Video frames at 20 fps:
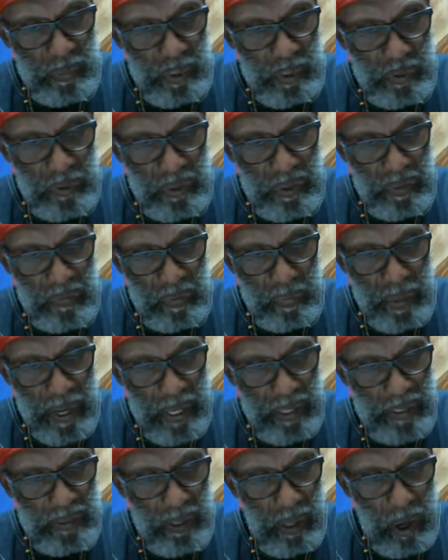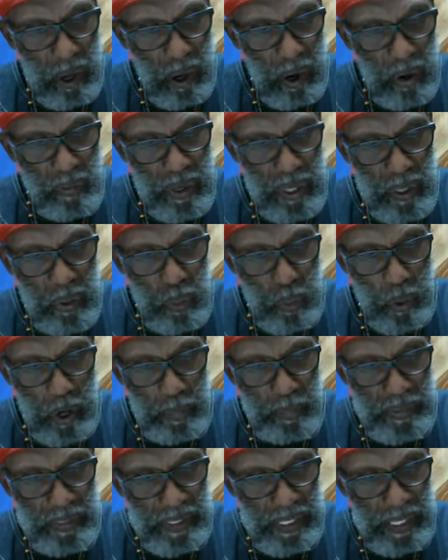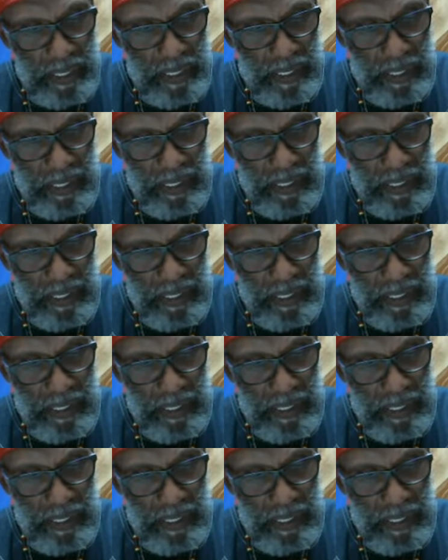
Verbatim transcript: majority of Americans are already well protected